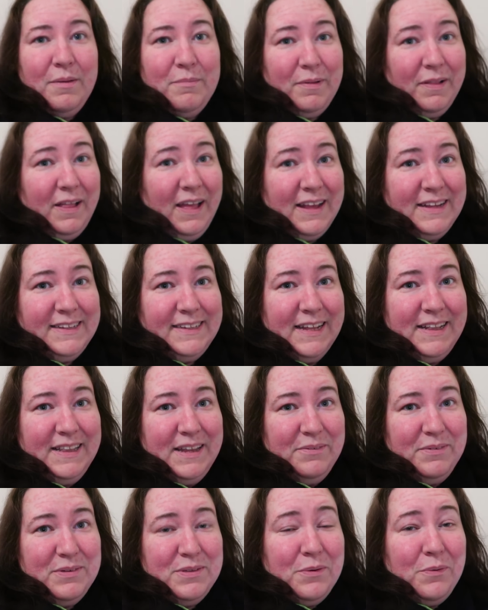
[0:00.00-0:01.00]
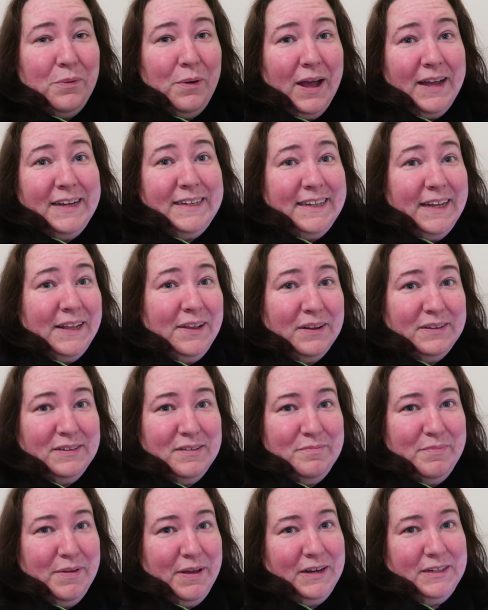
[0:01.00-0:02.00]
But like I said, there was quite a
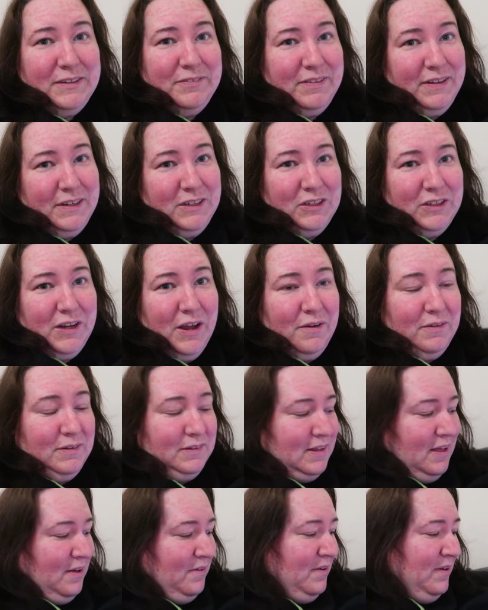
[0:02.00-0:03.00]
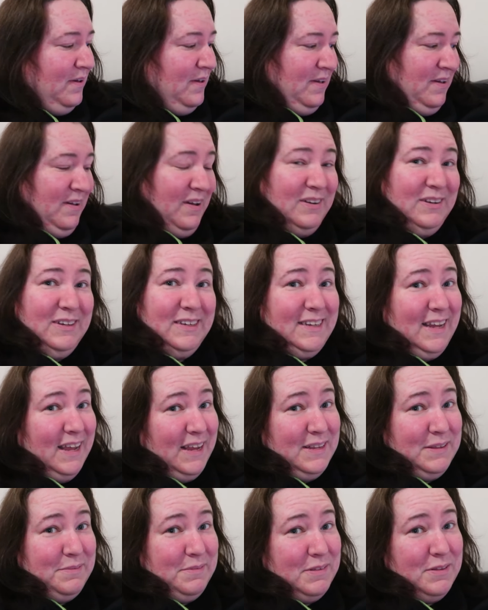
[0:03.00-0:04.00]
lot of merch for this show. So I'll just
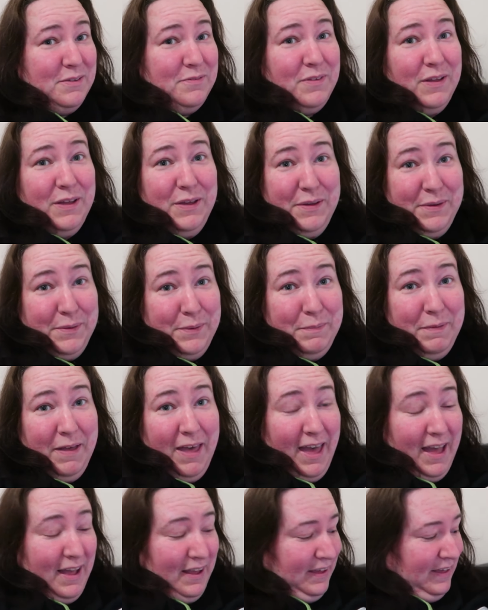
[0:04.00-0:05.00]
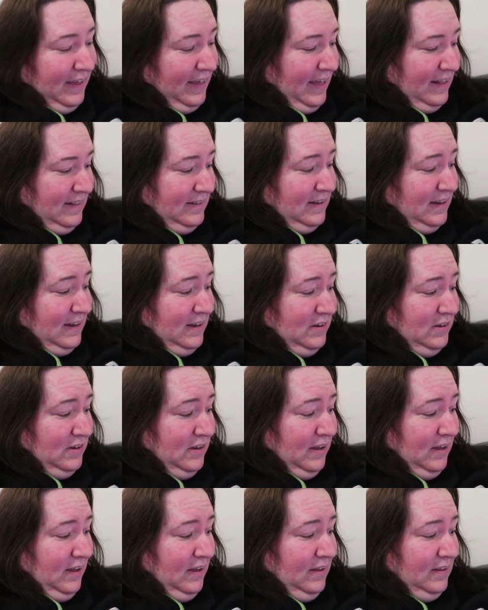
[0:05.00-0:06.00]
tell you some stuff that you could get. You can get
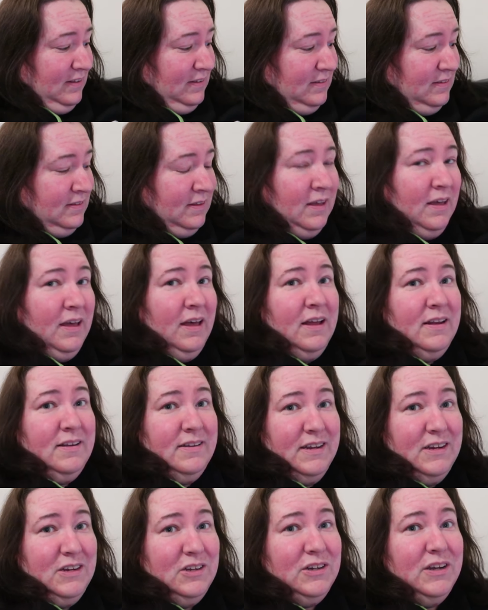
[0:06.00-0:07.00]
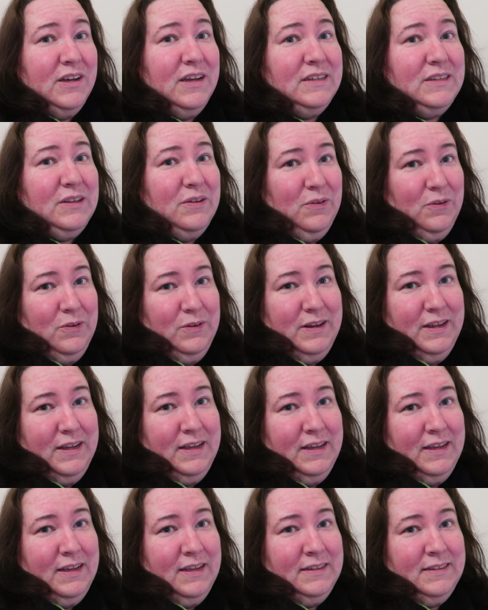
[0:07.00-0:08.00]
t-shirts. T-shirts,
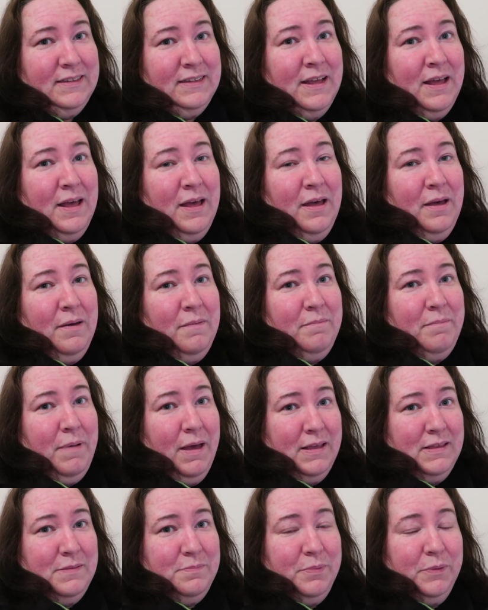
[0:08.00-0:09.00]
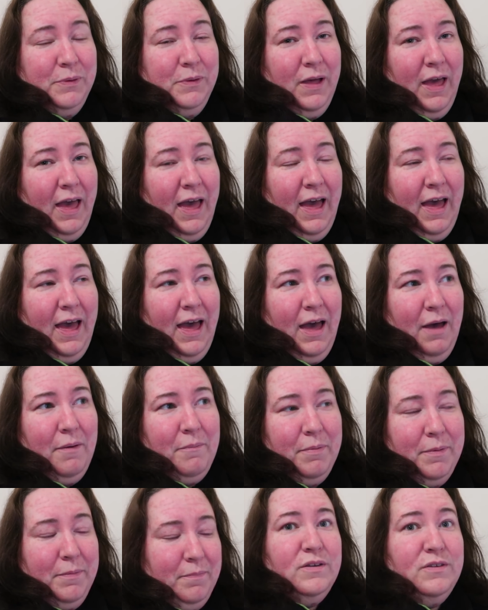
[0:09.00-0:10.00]
hoodies, baseball
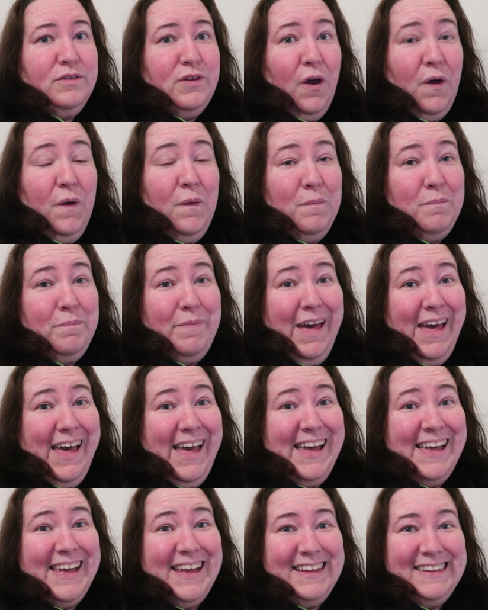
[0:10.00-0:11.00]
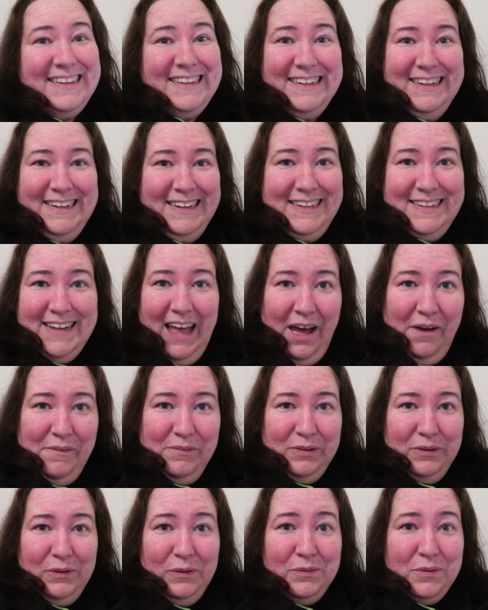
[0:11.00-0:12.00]
cap, tote bag, tea
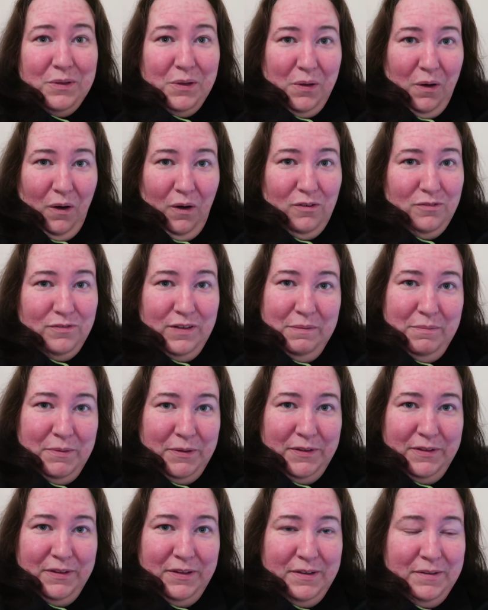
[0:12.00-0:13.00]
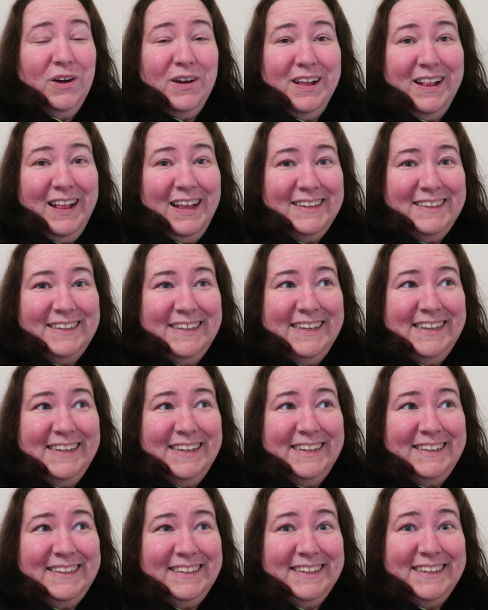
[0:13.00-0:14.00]
towels, coffee mug, shot
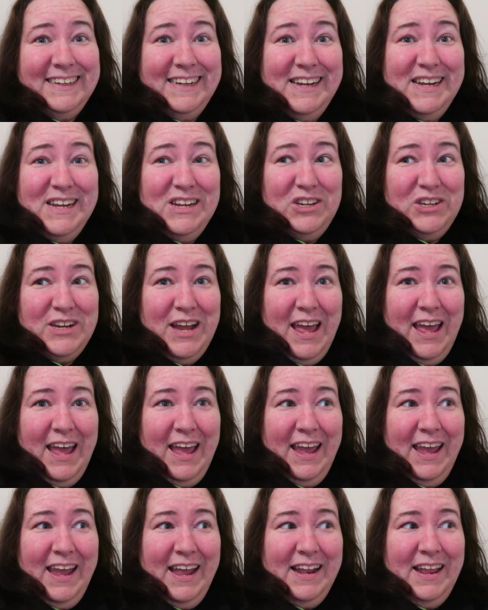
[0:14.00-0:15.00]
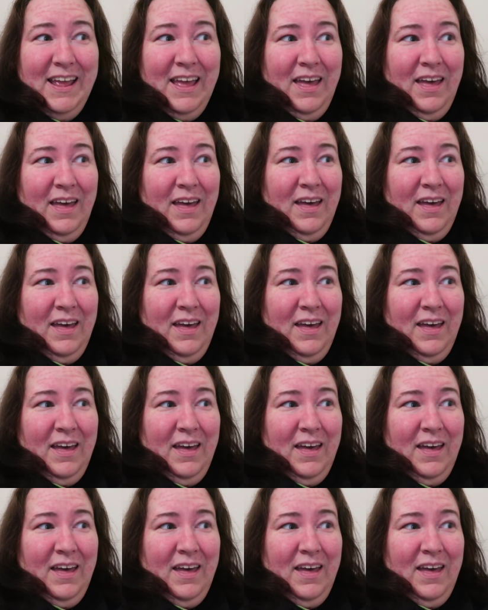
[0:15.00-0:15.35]
glasses, keychain,